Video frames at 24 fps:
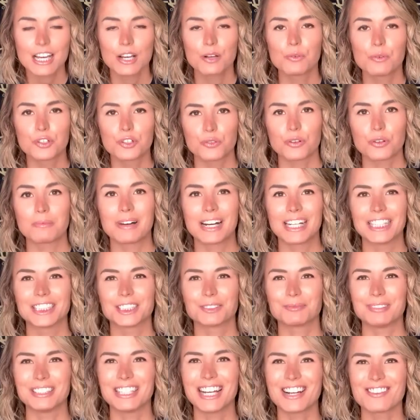which
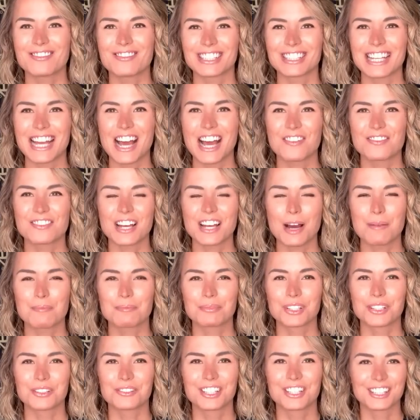reminds me I really have to
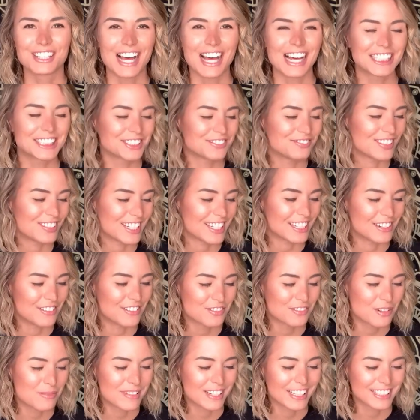upload the last video
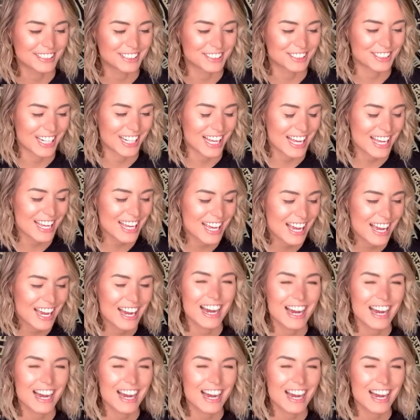from yesterday.